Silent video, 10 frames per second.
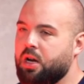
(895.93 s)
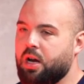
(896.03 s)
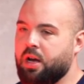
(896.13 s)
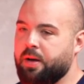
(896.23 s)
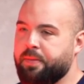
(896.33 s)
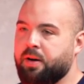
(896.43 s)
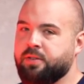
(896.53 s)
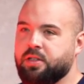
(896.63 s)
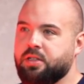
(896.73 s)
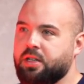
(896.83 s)
Uh, but
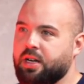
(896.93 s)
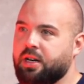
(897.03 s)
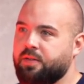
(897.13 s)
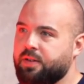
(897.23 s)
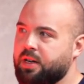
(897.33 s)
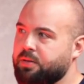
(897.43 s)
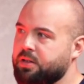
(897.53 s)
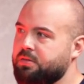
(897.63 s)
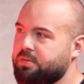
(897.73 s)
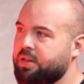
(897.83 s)
obviously, as a United fan, I
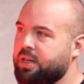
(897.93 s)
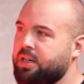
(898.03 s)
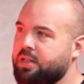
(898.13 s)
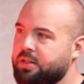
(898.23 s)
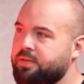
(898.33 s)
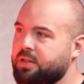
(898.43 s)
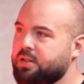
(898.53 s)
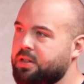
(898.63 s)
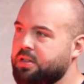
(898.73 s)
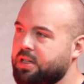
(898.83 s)
want United in
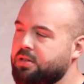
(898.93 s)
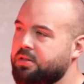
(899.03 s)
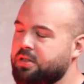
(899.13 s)
fourth, not Chelsea.